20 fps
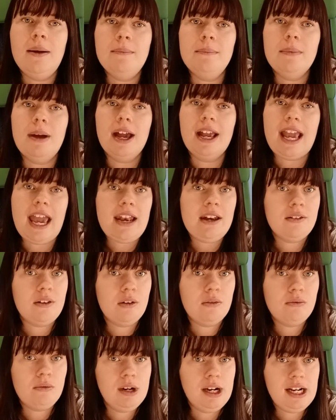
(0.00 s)
Again,
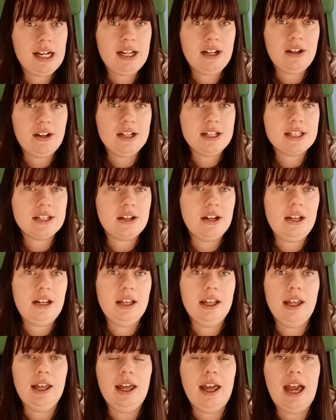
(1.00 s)
a really nice
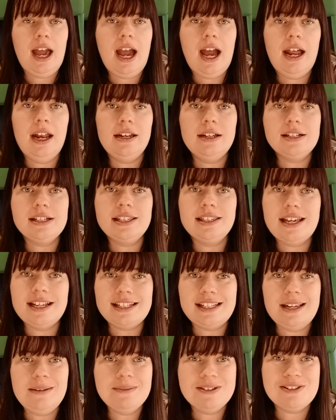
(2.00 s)
colour, and they
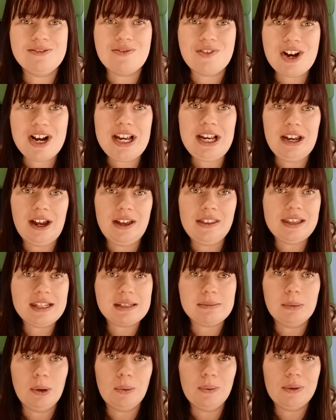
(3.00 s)
seem to really like
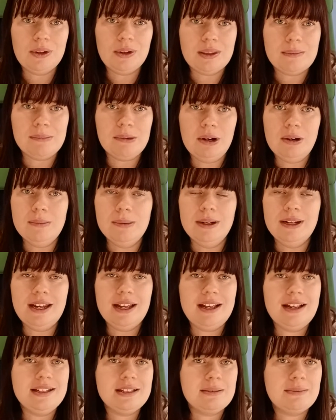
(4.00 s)
this mould at the moment.
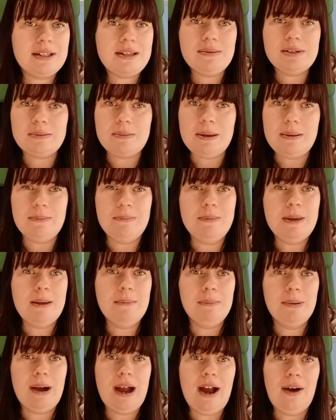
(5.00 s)
It seems to be being
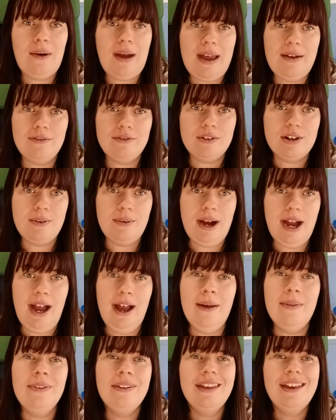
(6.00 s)
put out
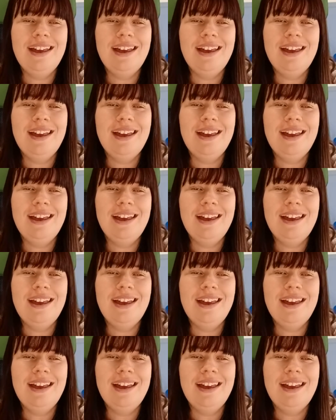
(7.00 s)
everywhere.